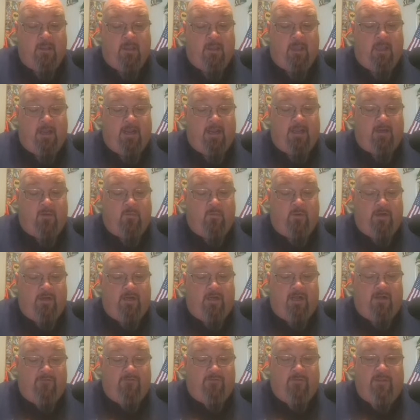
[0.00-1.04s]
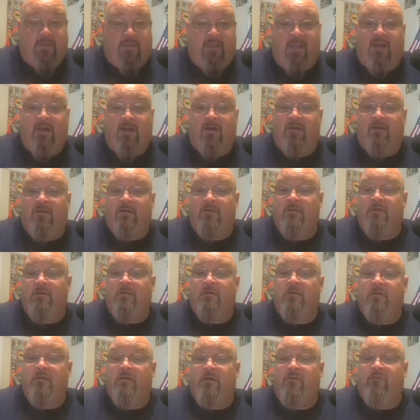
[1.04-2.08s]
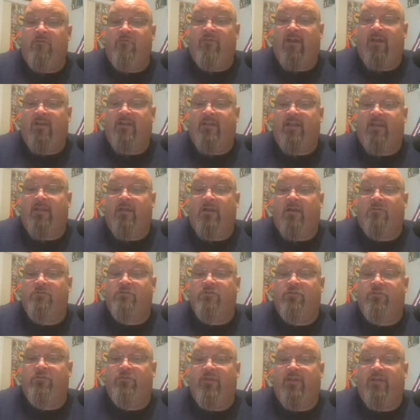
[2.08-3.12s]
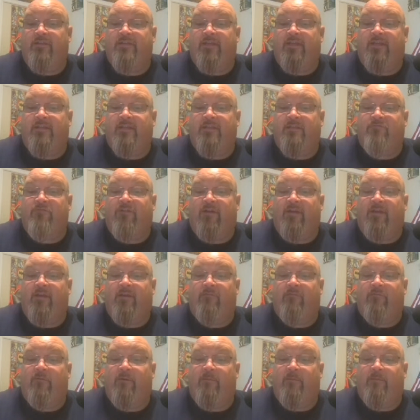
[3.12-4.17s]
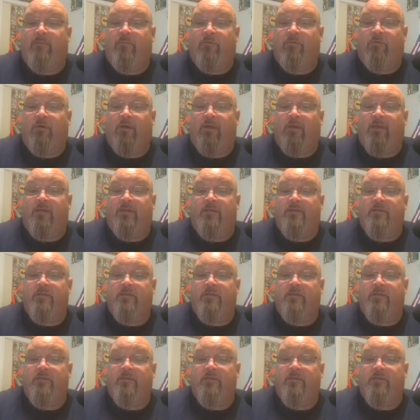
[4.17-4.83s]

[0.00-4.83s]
and I can read it off on the air. In fact, I could also do things like this if I remember right.